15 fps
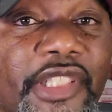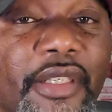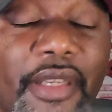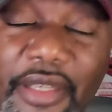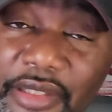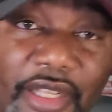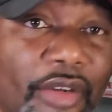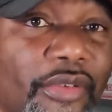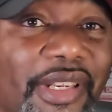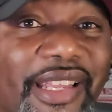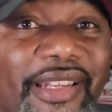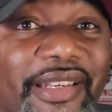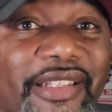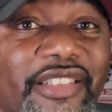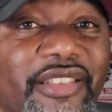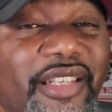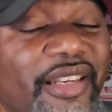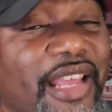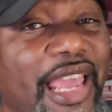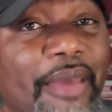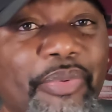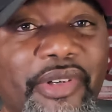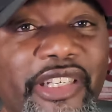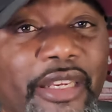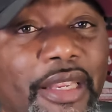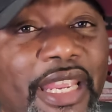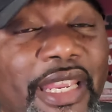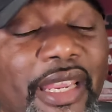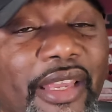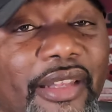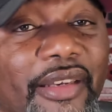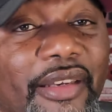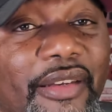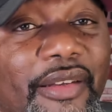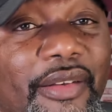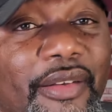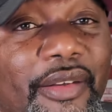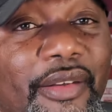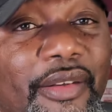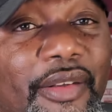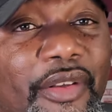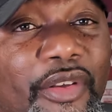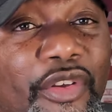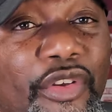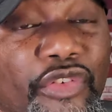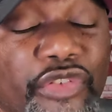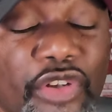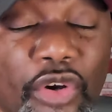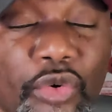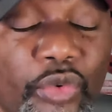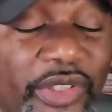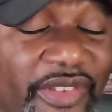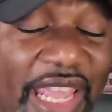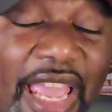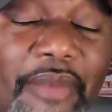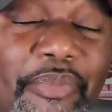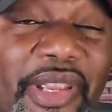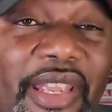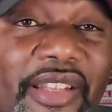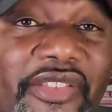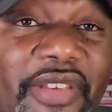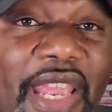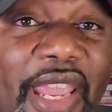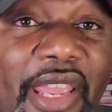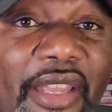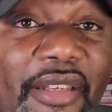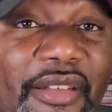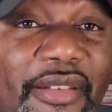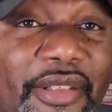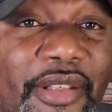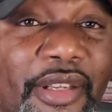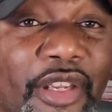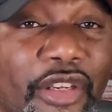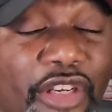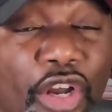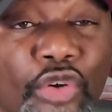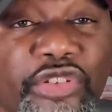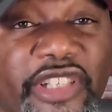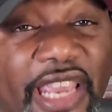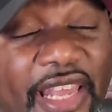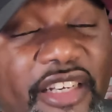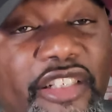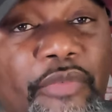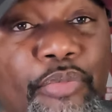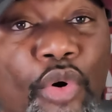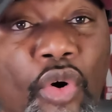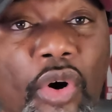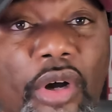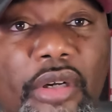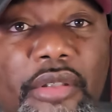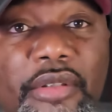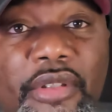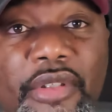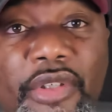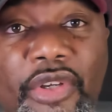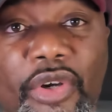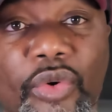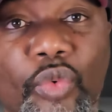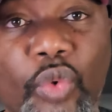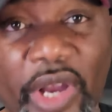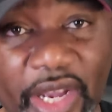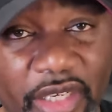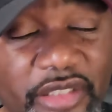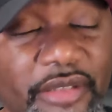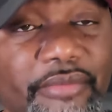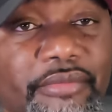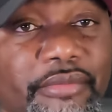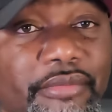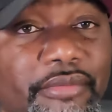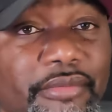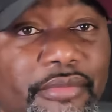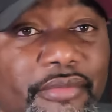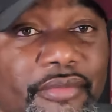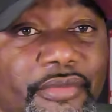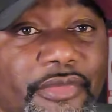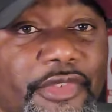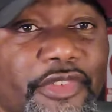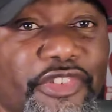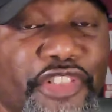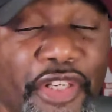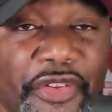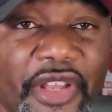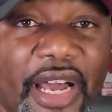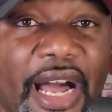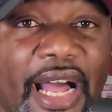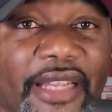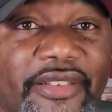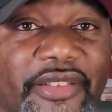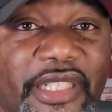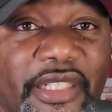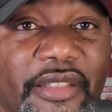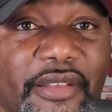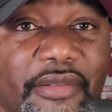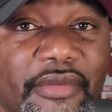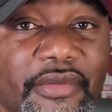And don't let this shit happen again. So with that being said, Coach Kalen DeBoer, welcome to the hot seat.